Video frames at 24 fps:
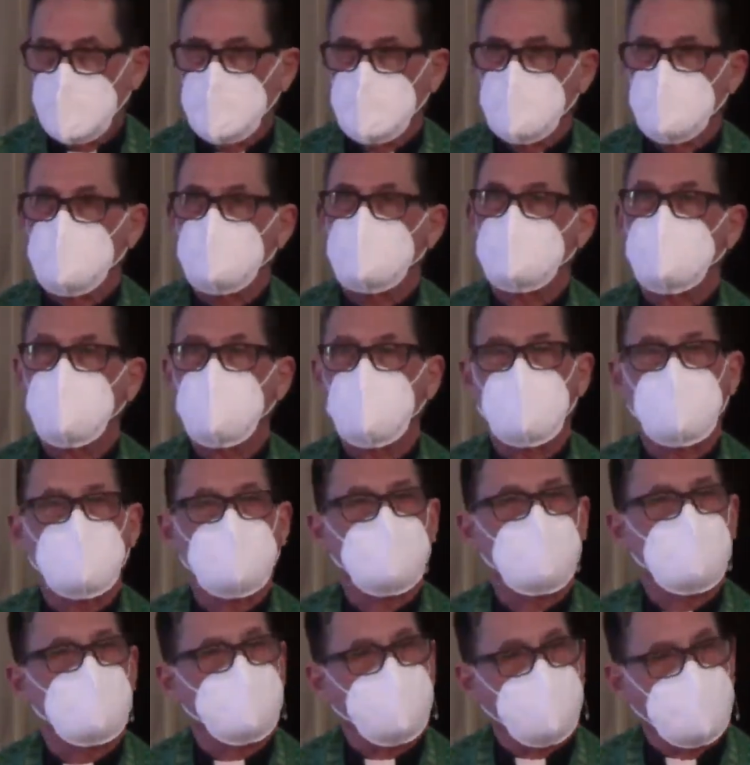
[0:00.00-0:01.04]
The poor
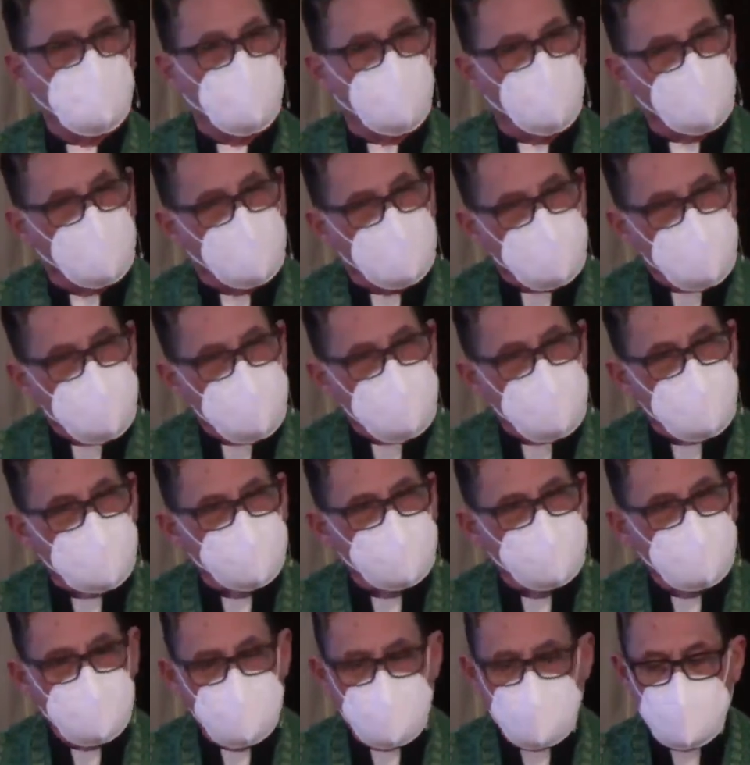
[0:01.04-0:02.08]
and the powerless
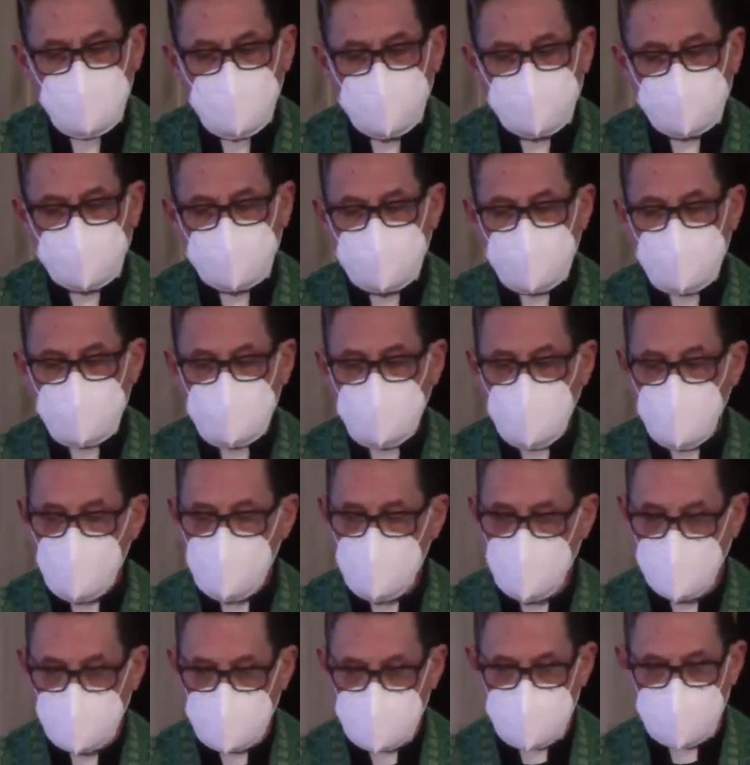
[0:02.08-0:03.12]
have been stripped of so
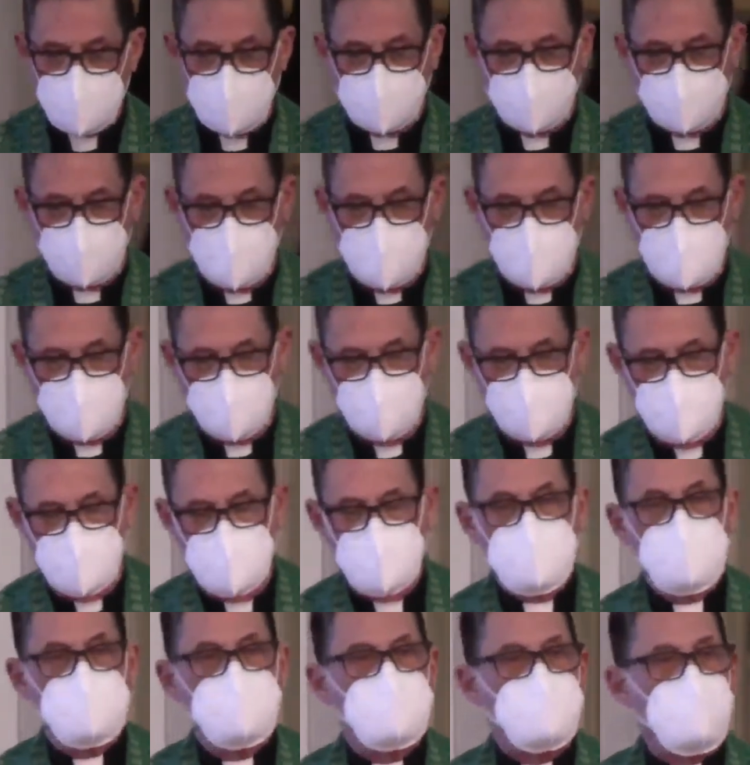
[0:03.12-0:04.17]
much that they are
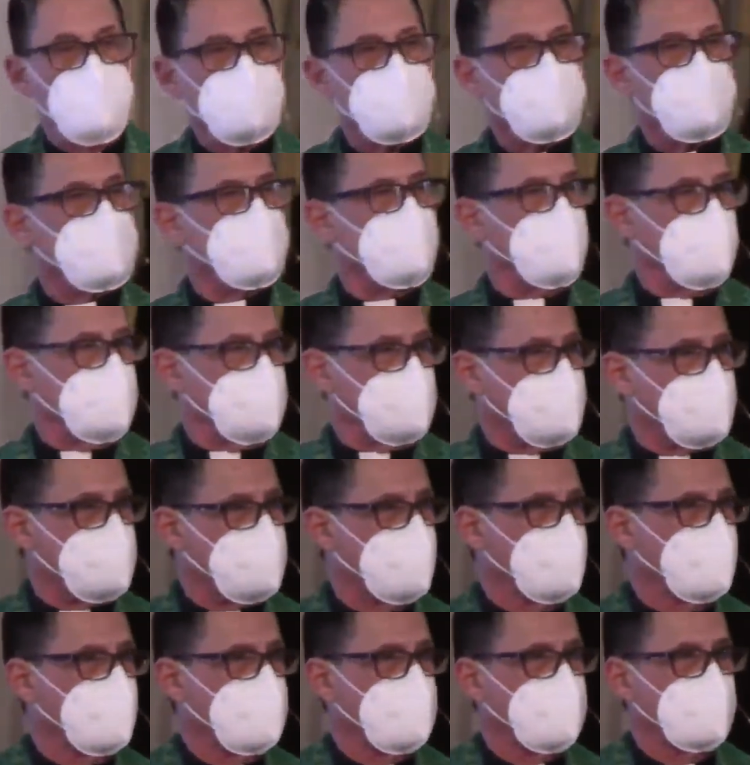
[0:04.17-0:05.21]
in desperate
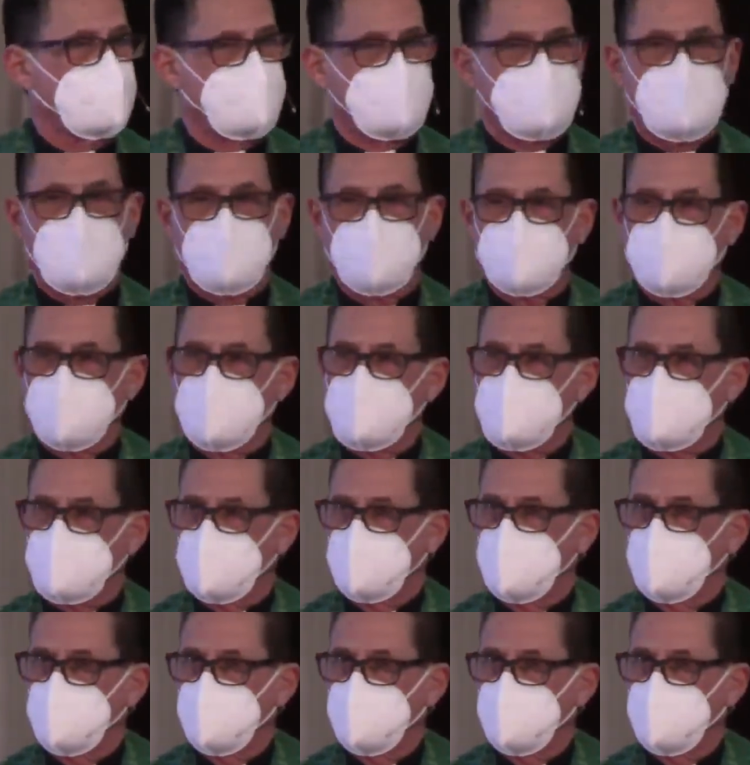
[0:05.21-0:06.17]
search of salvation.